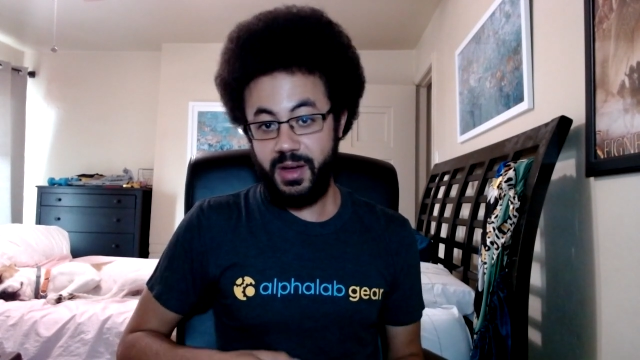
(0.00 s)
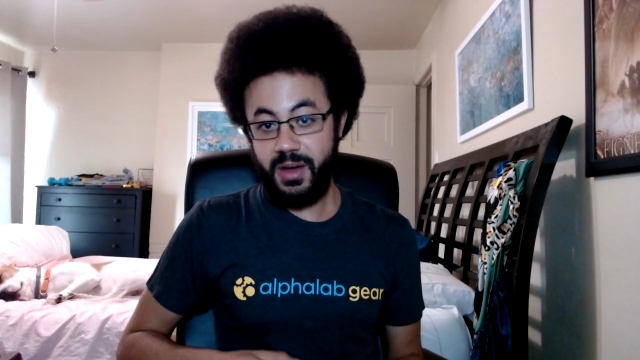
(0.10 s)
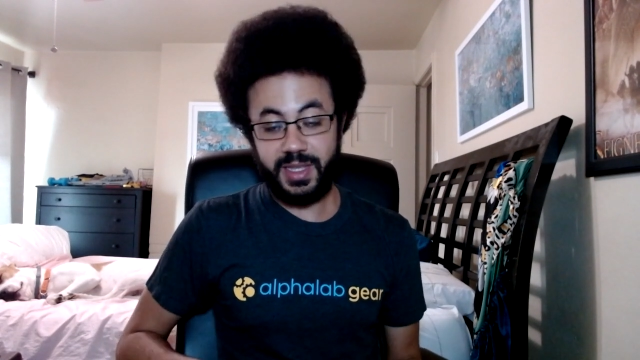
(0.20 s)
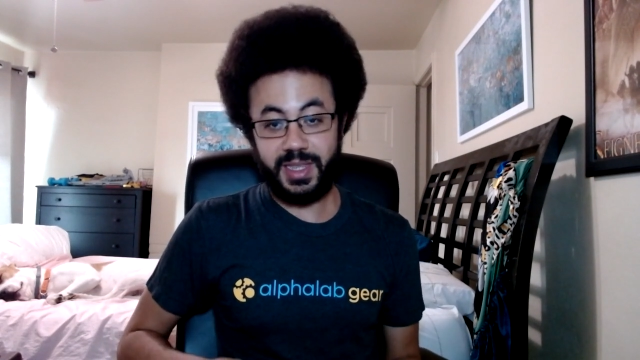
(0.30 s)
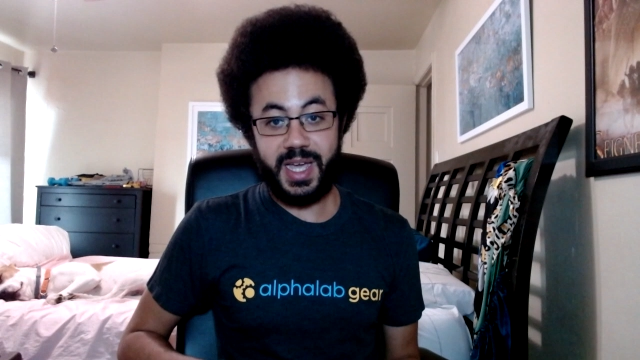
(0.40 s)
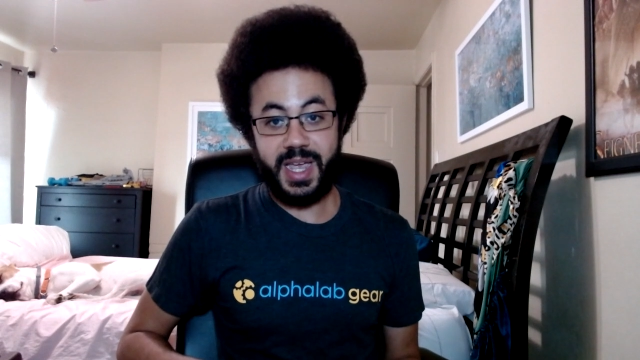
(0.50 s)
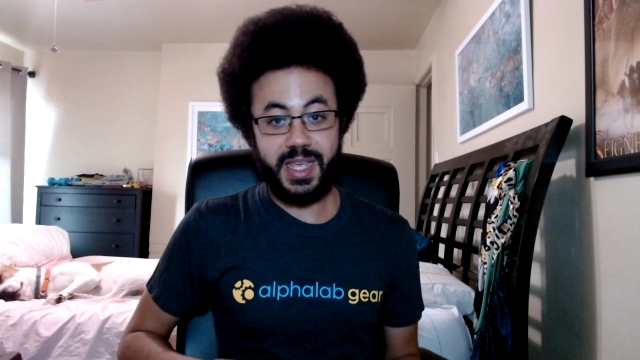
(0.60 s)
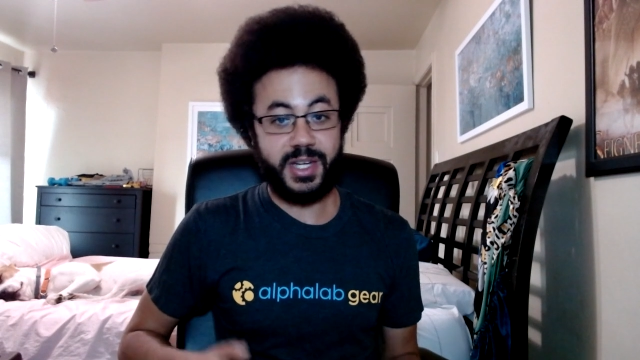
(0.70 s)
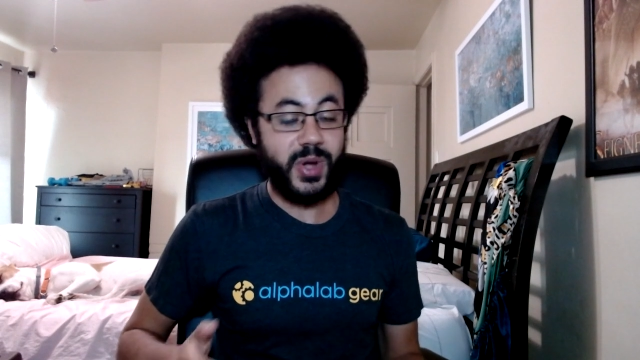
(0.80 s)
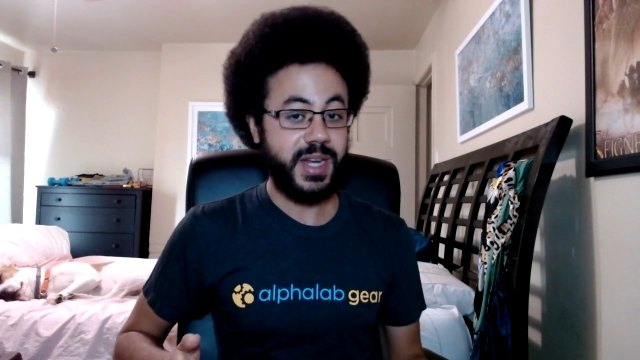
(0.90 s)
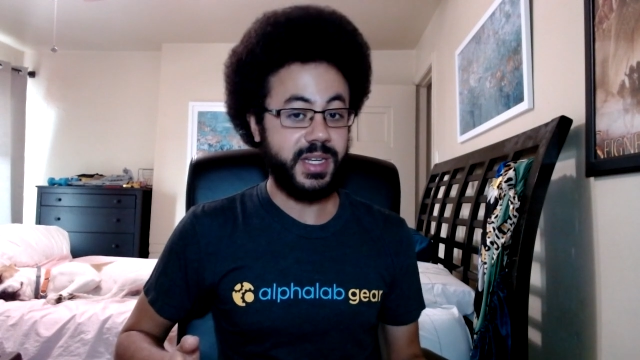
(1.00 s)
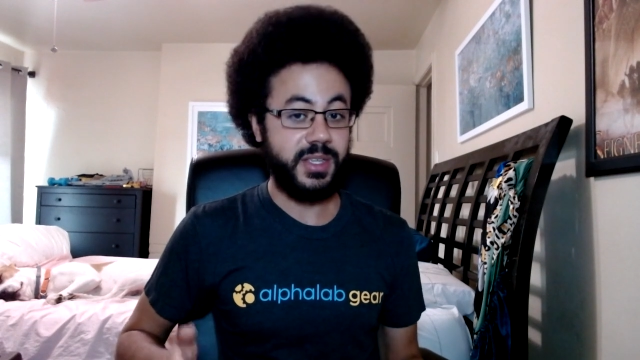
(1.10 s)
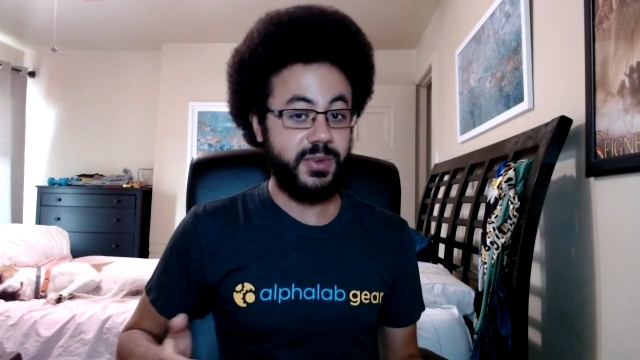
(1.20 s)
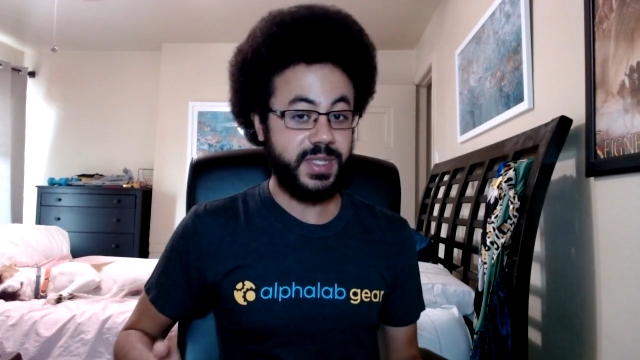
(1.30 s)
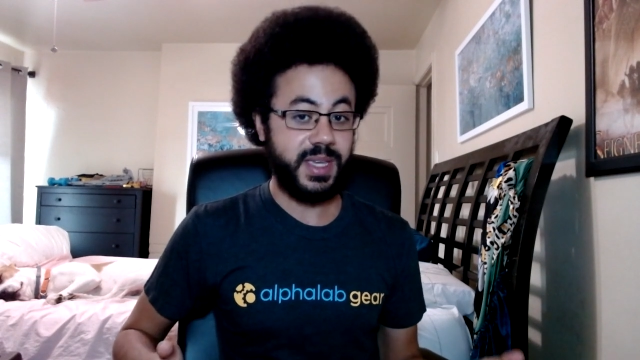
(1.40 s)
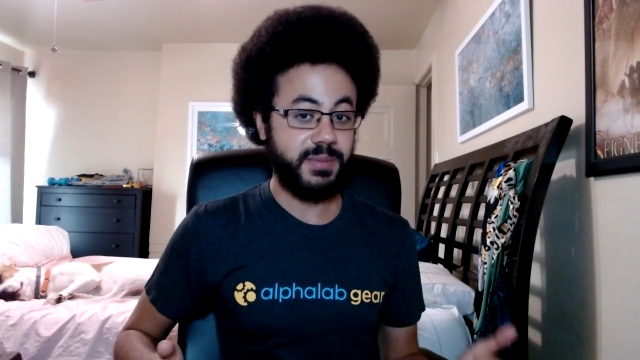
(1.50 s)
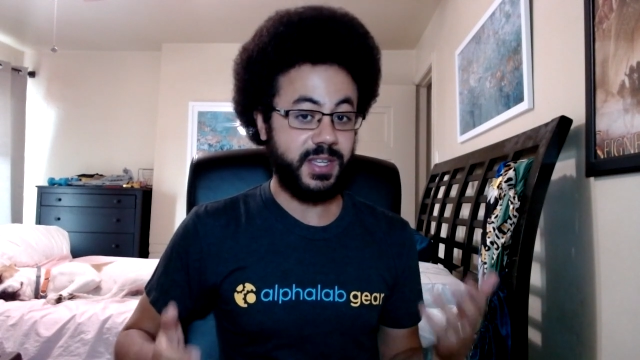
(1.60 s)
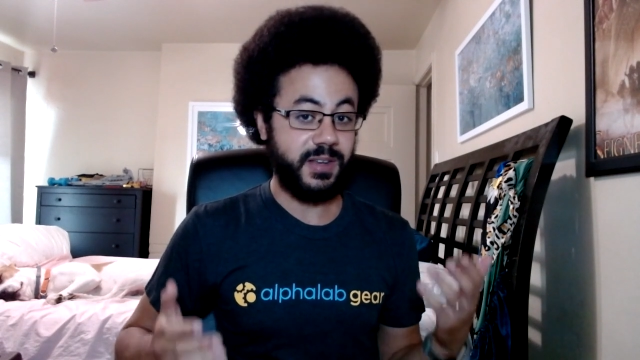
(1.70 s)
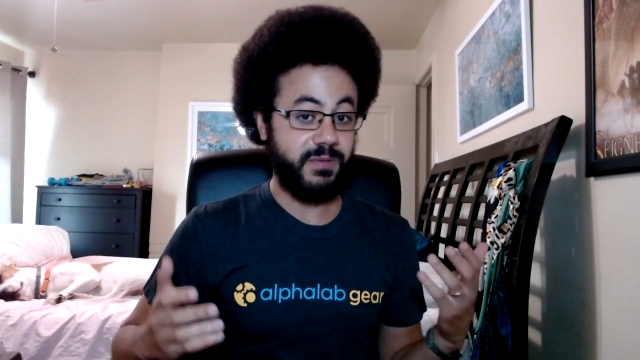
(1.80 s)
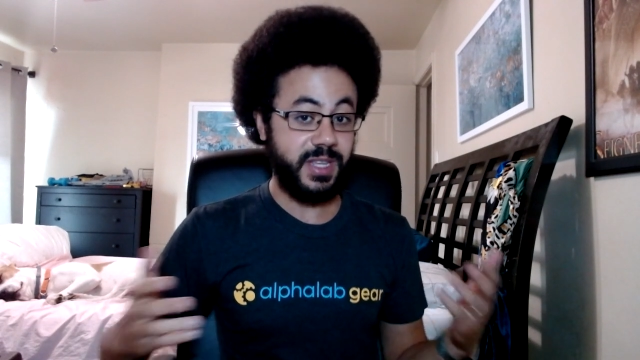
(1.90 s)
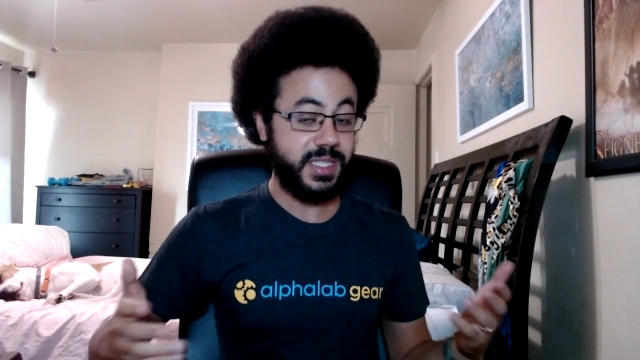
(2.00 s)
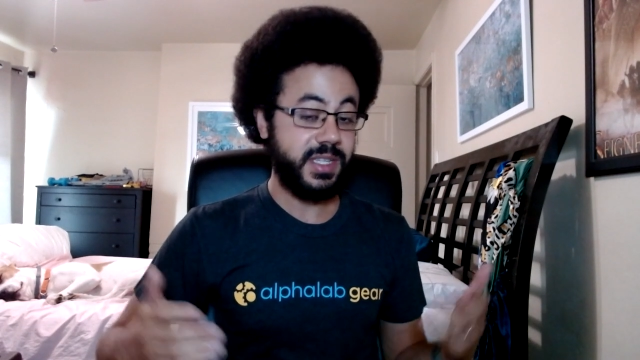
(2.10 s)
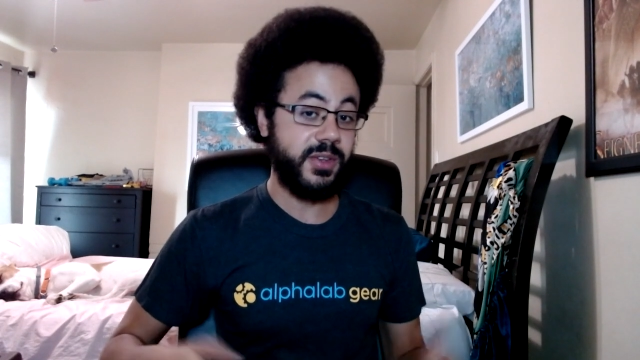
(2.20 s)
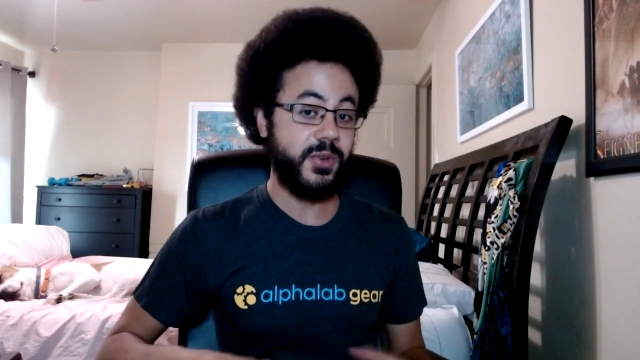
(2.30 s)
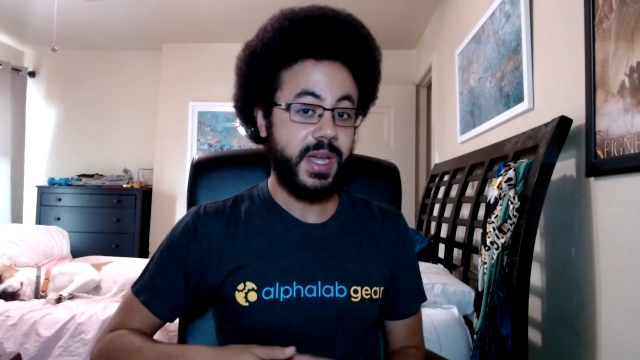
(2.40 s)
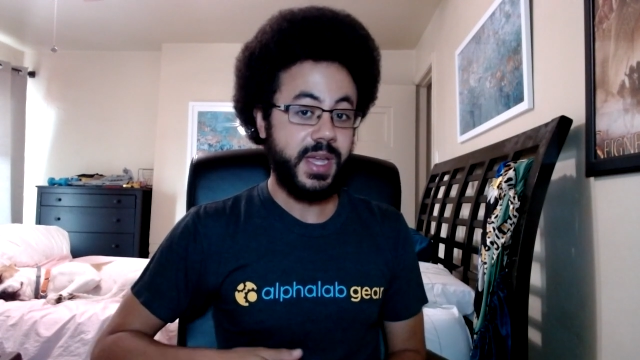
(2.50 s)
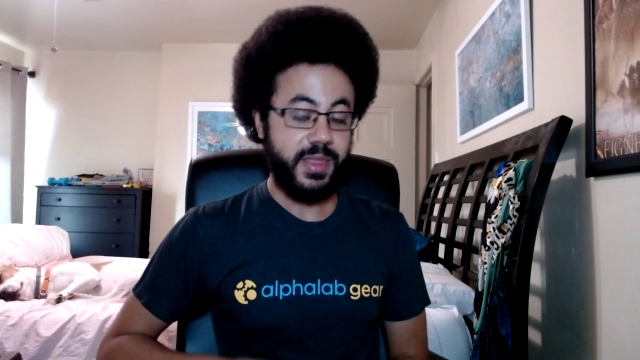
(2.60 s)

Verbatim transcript: online and trying to use them to convince you